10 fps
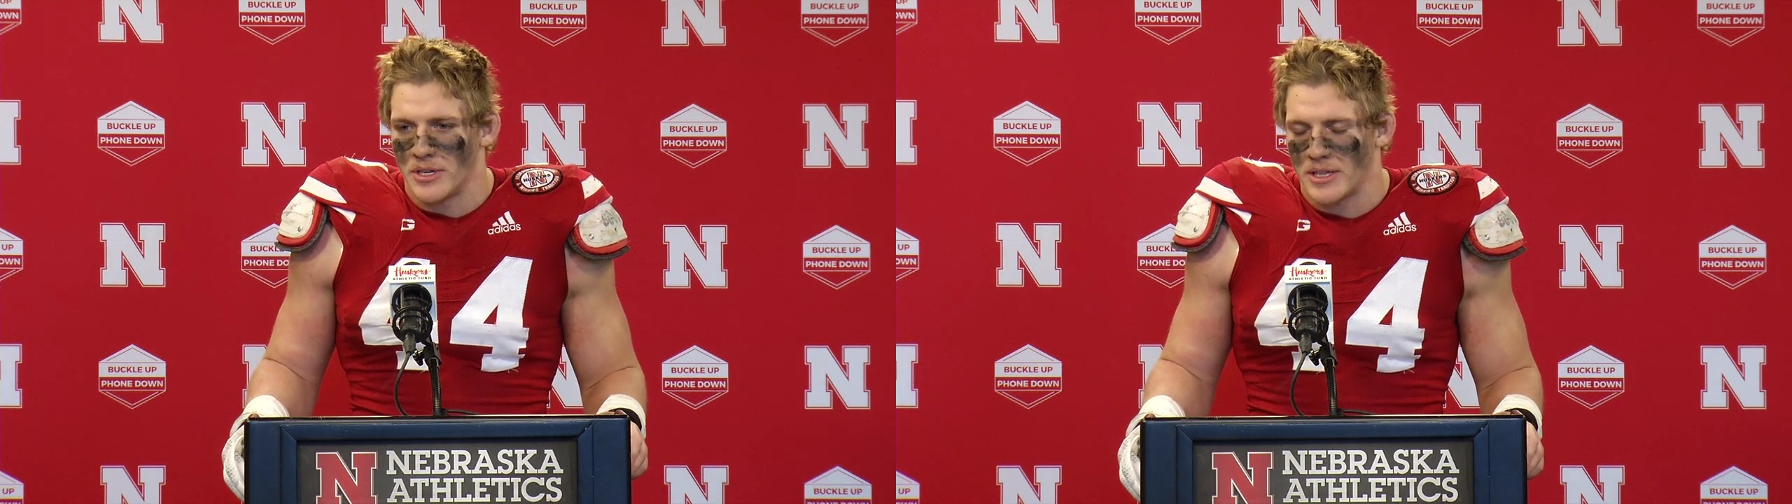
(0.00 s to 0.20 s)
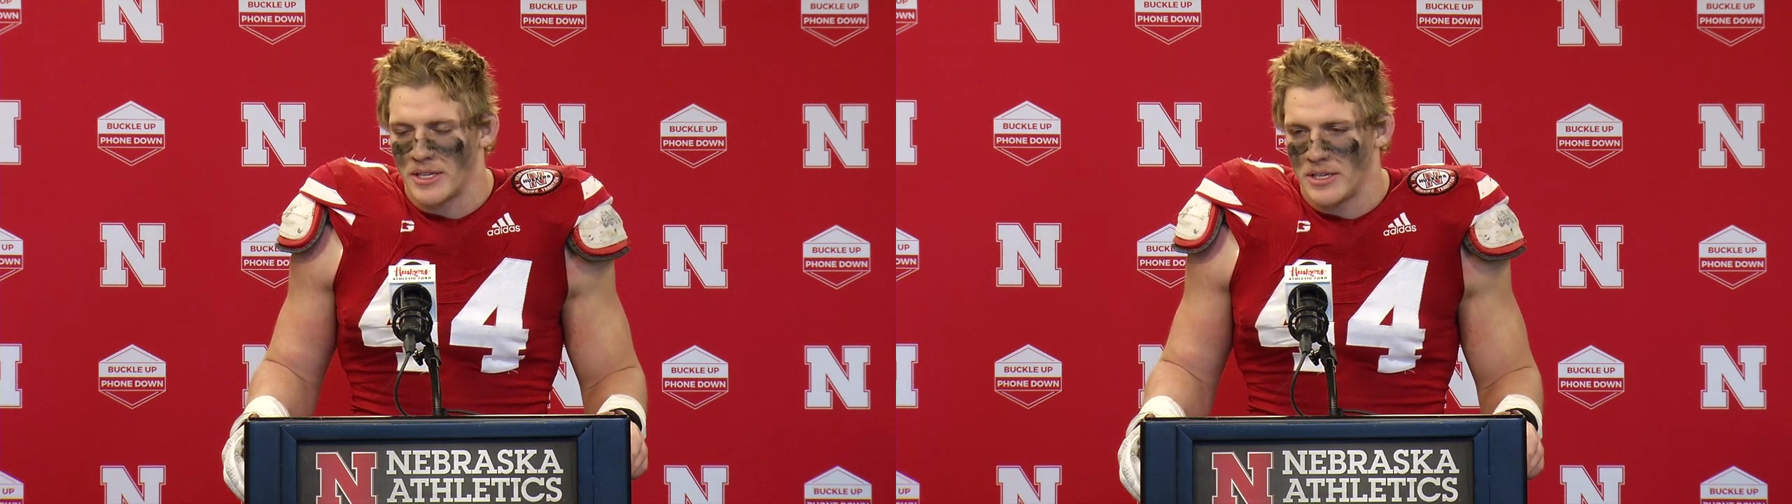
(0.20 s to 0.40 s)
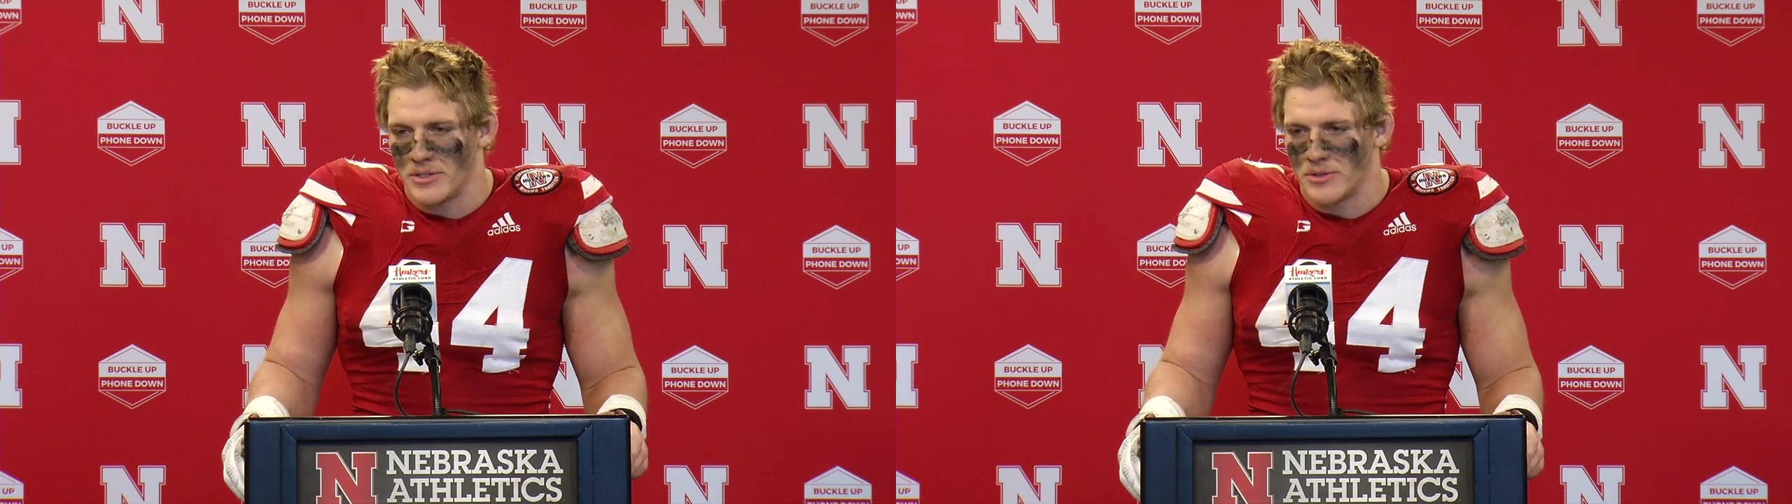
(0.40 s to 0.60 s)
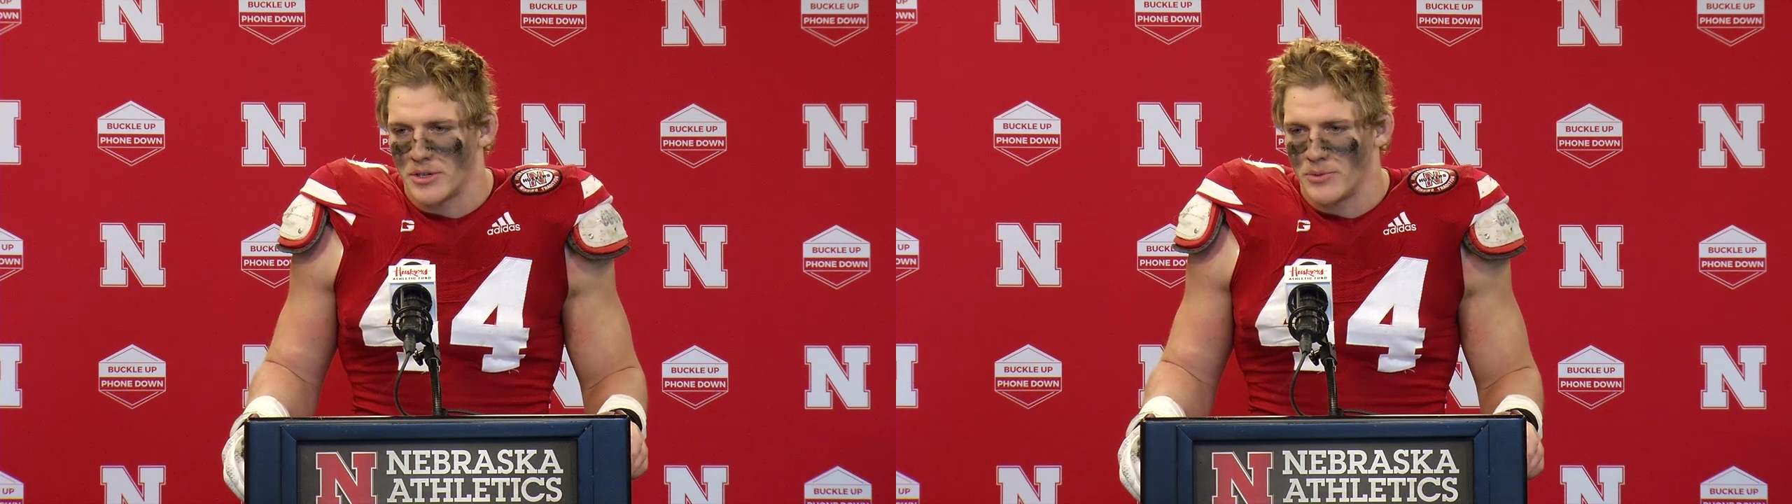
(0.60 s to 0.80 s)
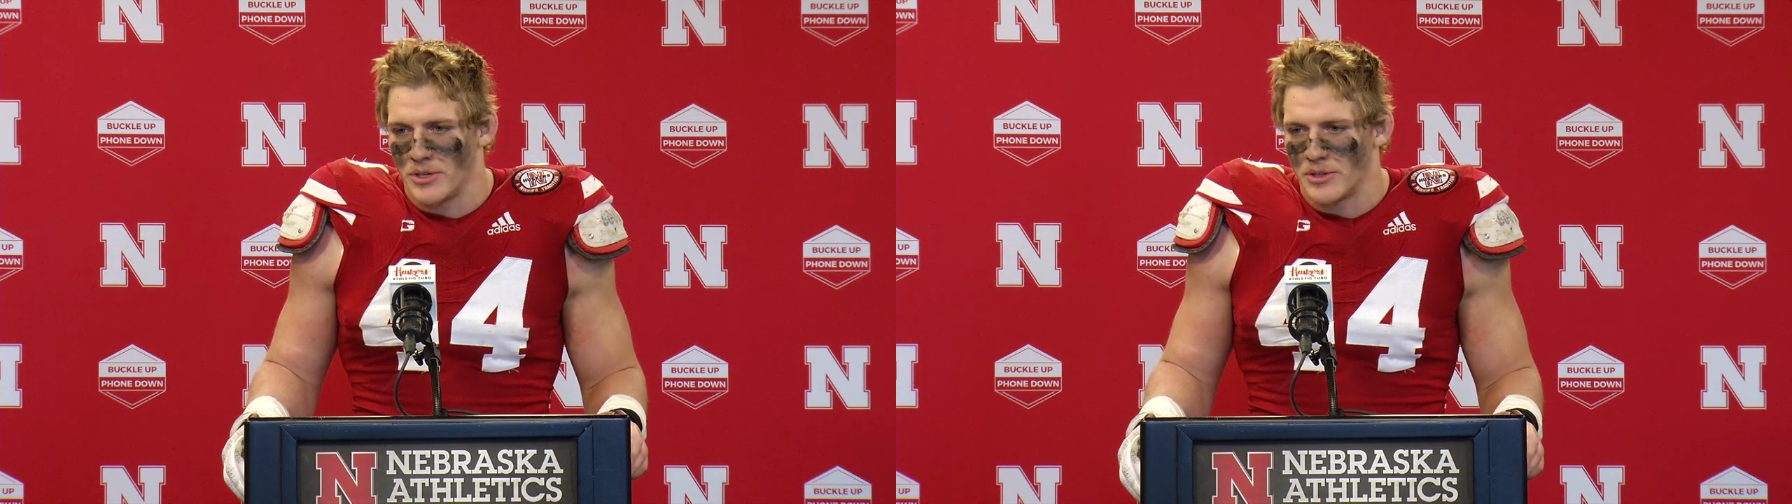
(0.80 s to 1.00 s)
I think he's
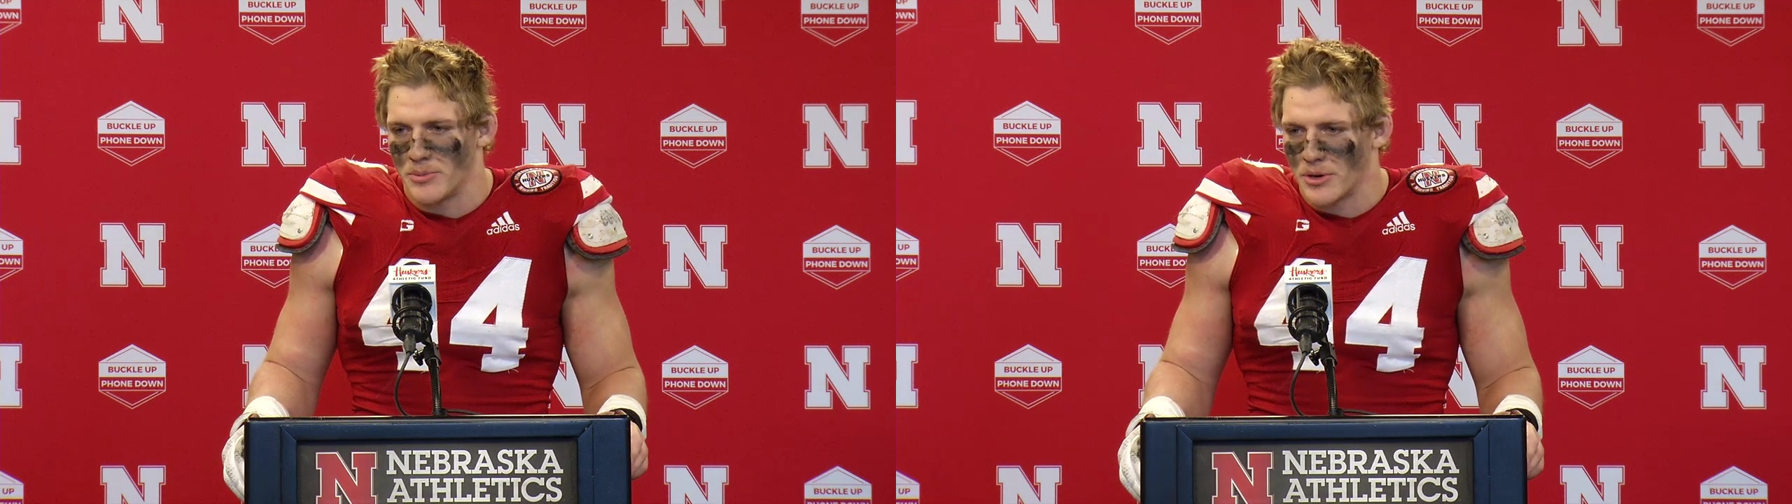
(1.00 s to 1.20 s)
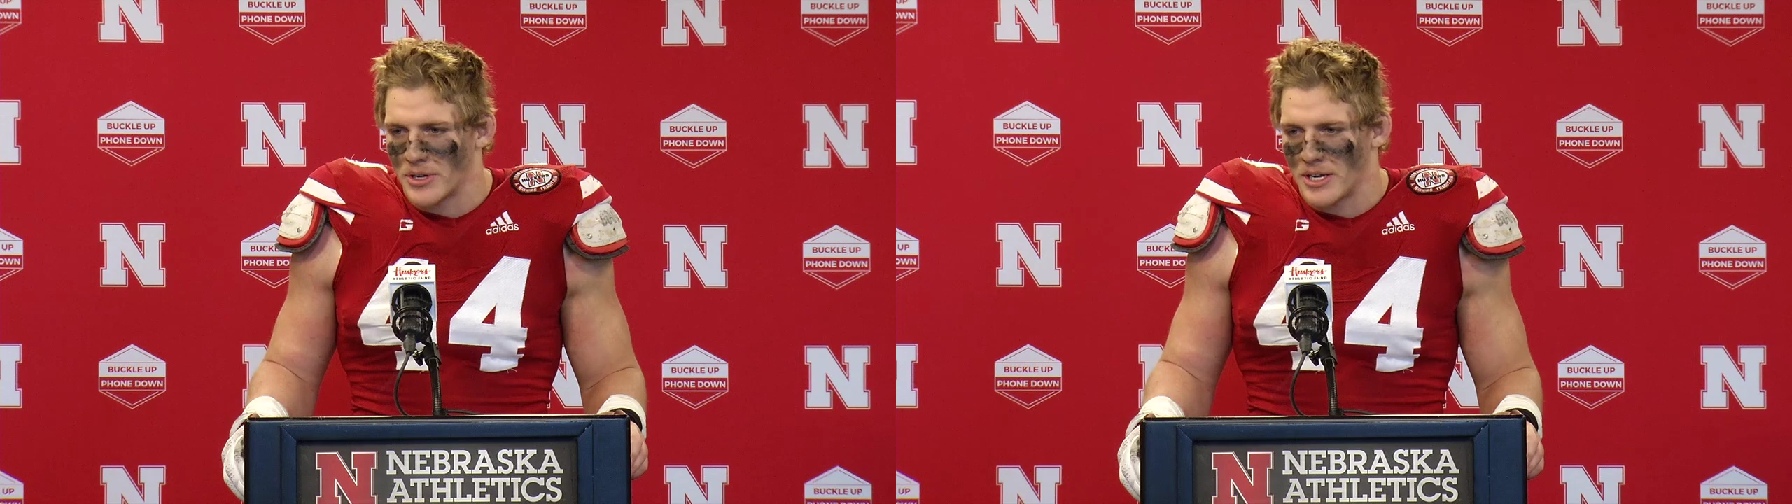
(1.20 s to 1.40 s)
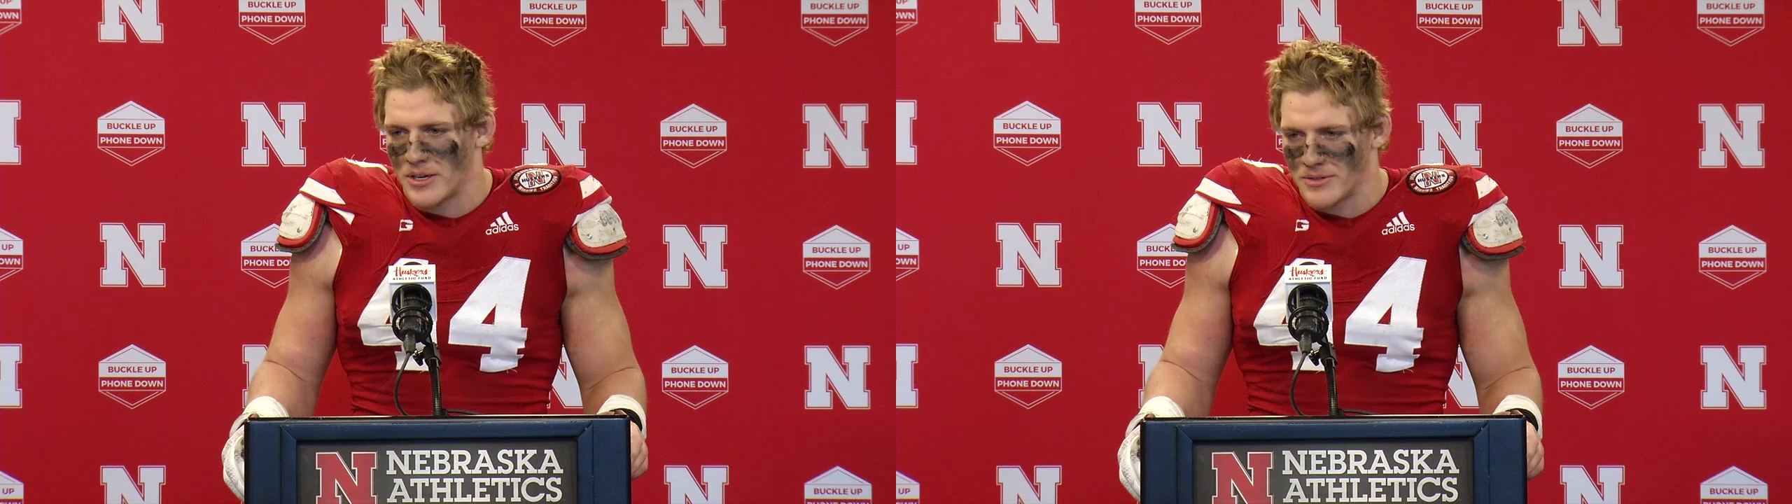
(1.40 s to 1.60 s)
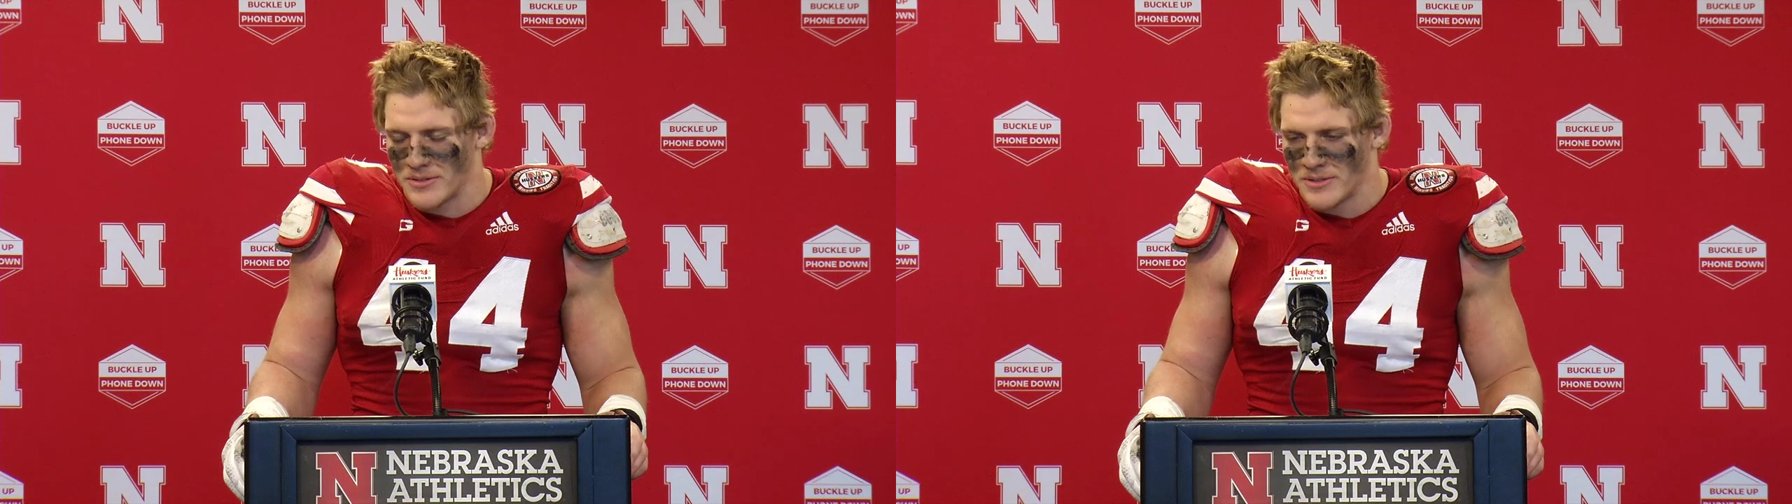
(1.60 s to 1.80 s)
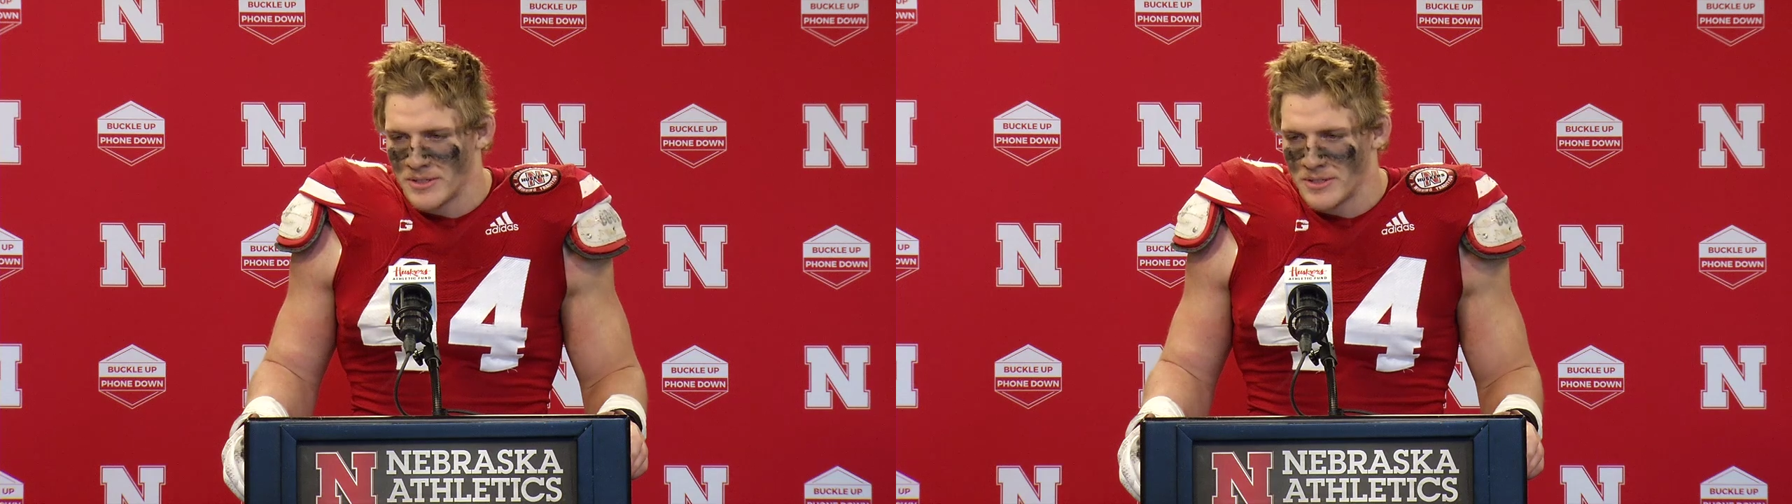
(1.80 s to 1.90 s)
only we only broke it out